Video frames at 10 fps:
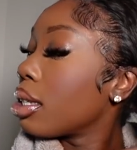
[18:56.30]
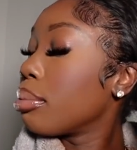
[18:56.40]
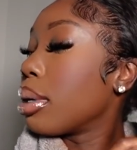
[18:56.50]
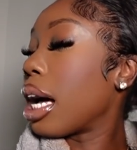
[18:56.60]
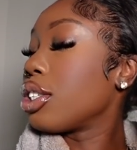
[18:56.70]

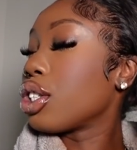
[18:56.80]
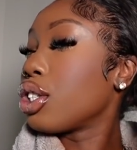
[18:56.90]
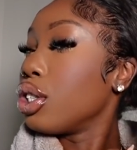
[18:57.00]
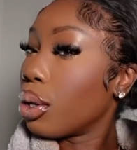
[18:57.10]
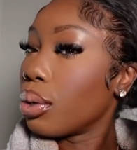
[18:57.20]
but I just
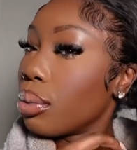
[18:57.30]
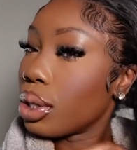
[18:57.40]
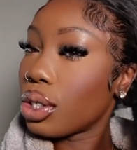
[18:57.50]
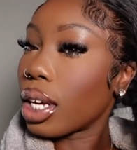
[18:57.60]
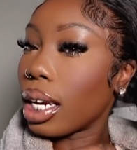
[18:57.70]
know in
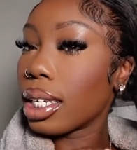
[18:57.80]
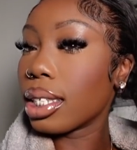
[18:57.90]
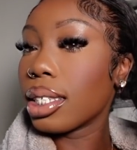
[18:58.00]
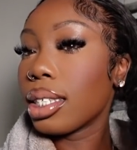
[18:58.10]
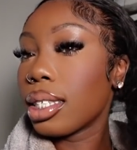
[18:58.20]
which
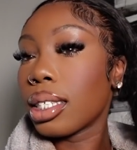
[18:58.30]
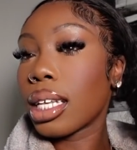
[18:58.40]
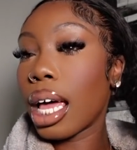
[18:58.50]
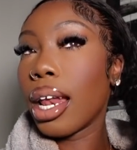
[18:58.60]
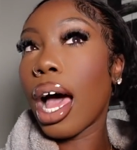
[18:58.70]
settings
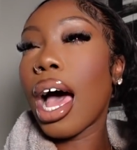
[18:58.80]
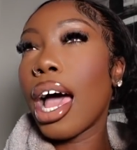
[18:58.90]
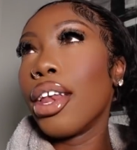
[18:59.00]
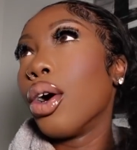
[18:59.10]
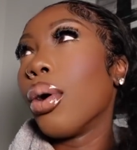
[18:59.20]
and
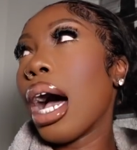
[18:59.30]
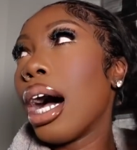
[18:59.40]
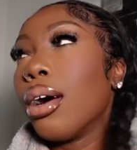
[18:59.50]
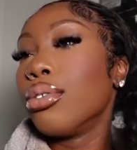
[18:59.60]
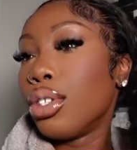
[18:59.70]
I know
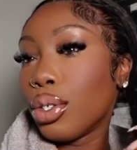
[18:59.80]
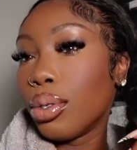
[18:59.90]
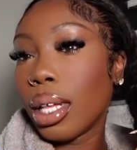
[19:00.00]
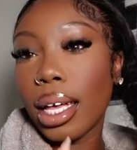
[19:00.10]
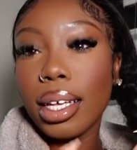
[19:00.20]
how to
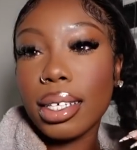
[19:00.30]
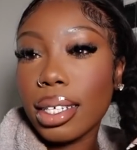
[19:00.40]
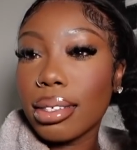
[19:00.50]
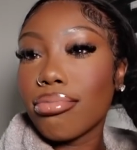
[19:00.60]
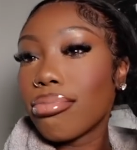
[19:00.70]
like
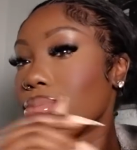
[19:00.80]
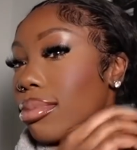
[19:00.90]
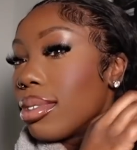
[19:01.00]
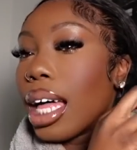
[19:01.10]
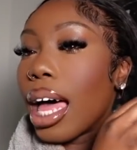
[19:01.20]

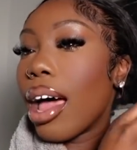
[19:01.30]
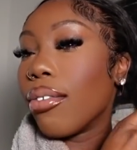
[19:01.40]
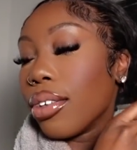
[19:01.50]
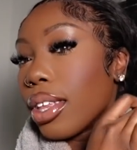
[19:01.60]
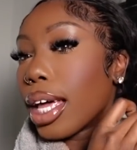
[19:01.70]
let
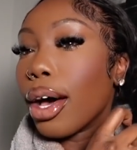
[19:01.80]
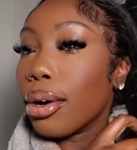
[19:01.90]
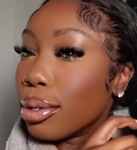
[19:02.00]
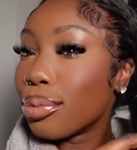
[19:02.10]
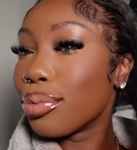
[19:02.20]
everything
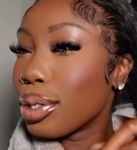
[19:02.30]
out,